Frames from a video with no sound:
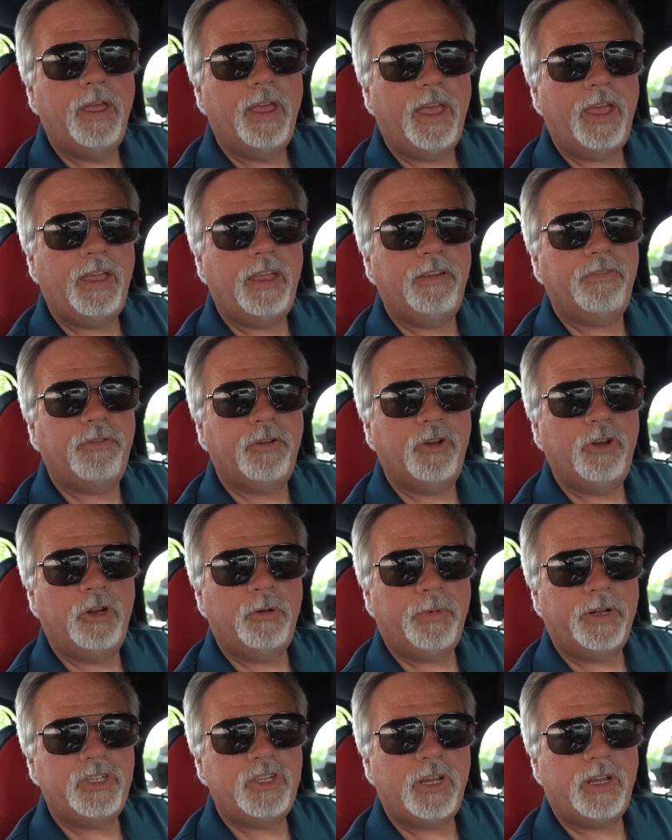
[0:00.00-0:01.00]
Hey, if you're new to
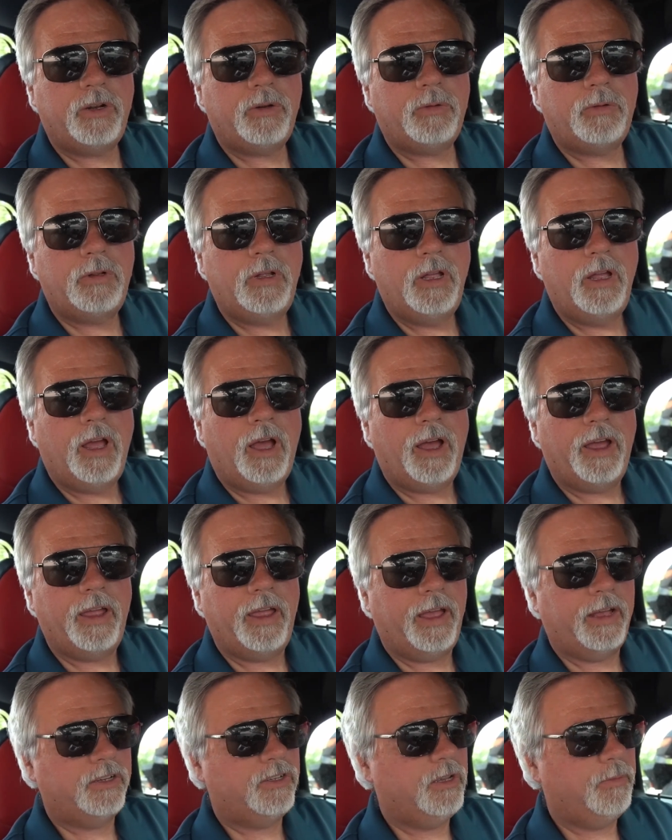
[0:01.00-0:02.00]
my channel, I
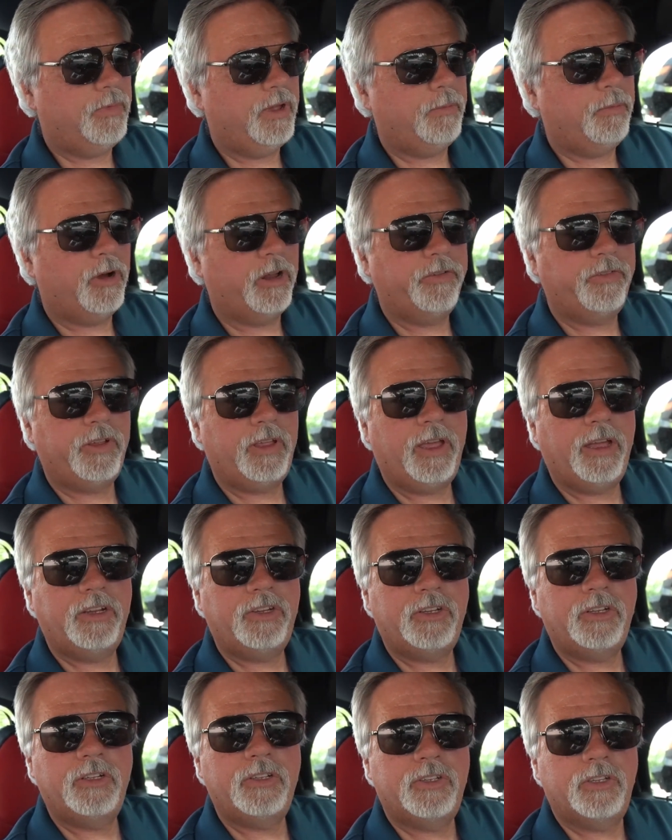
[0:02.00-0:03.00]
actually make
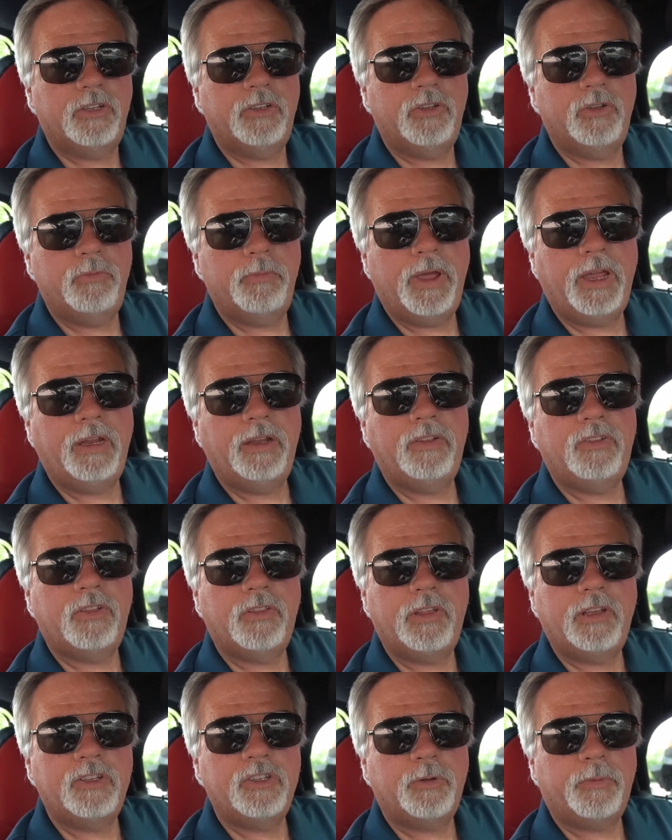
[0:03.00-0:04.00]
modifications and do maintenance
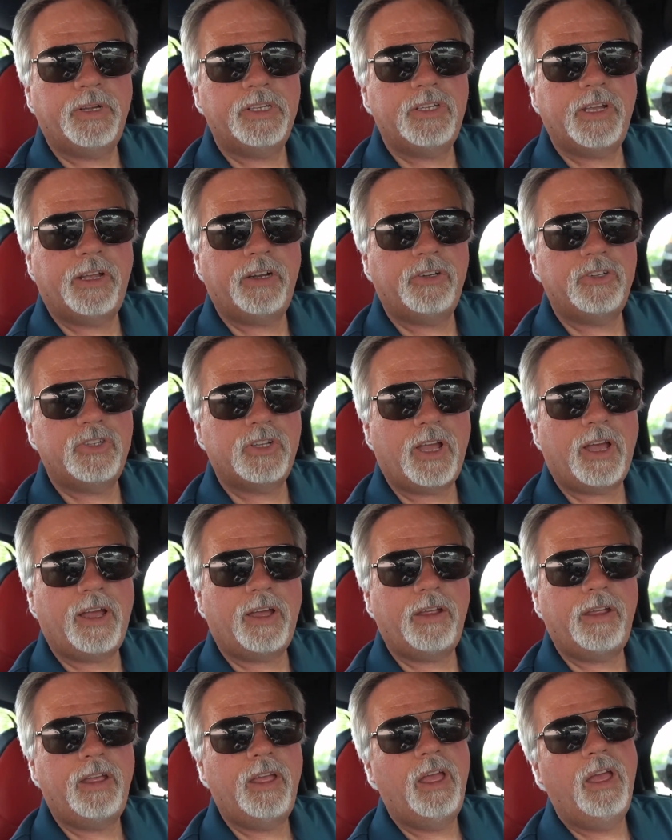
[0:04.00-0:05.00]
and things on my Saturn
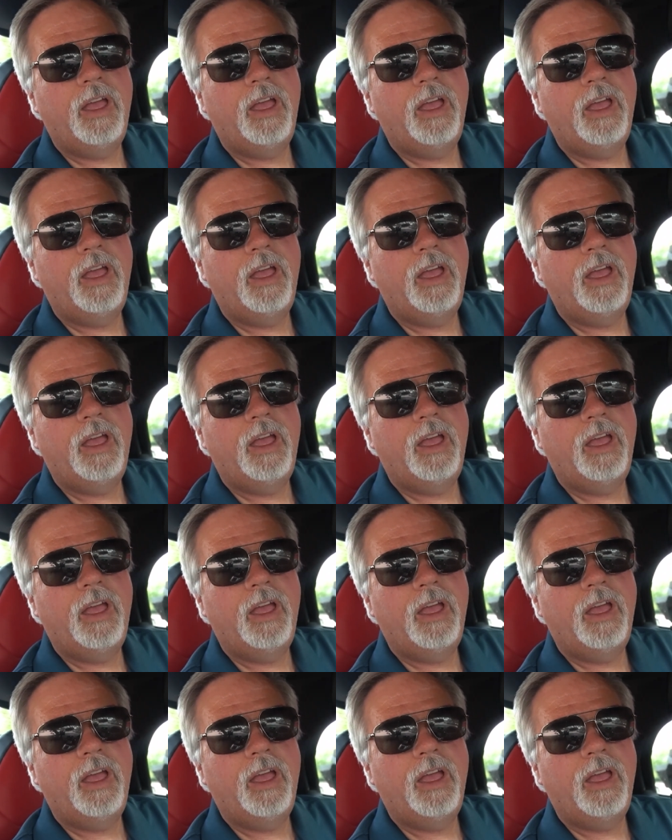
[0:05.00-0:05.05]
Sky,